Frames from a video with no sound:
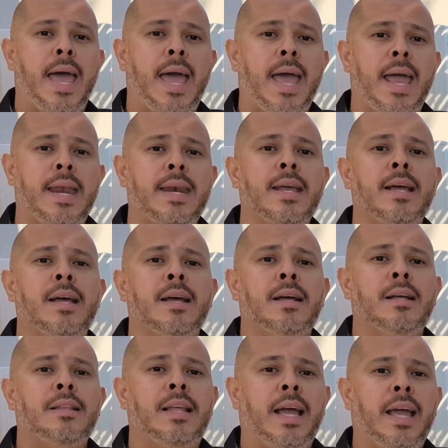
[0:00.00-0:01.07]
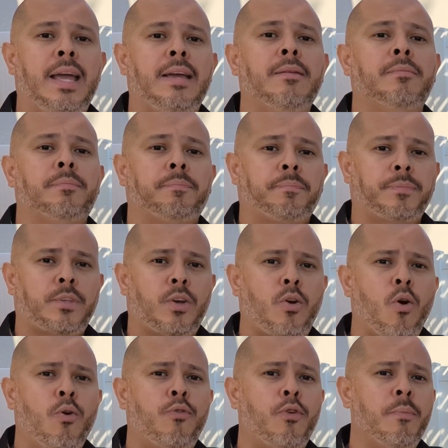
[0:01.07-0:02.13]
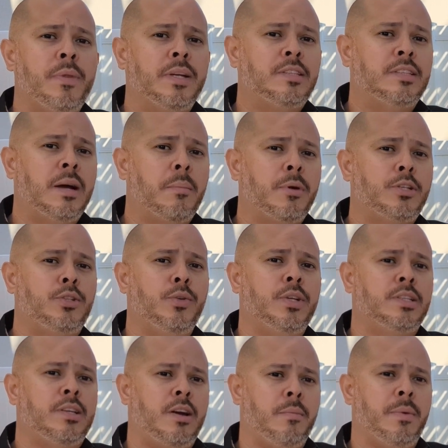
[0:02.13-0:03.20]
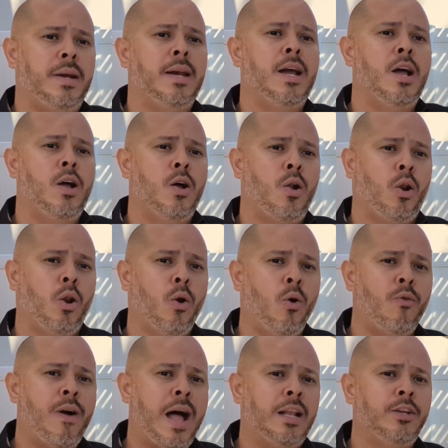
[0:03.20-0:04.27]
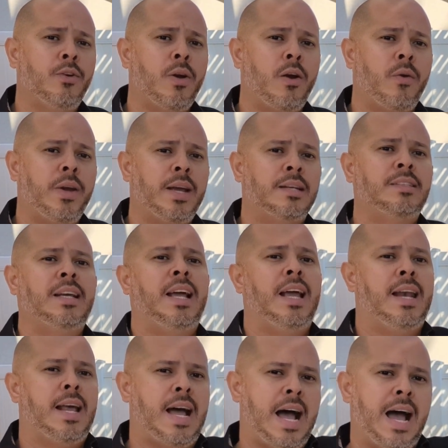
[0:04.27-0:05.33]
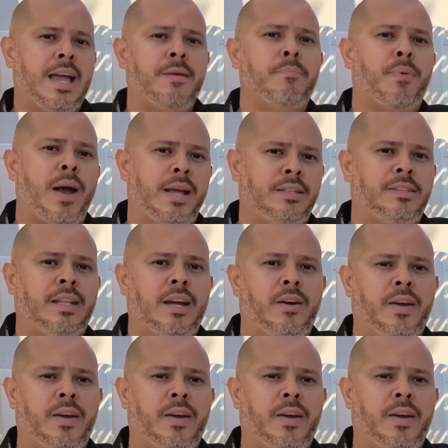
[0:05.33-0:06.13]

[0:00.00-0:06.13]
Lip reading: and they go from this number to determine low value areas and high priced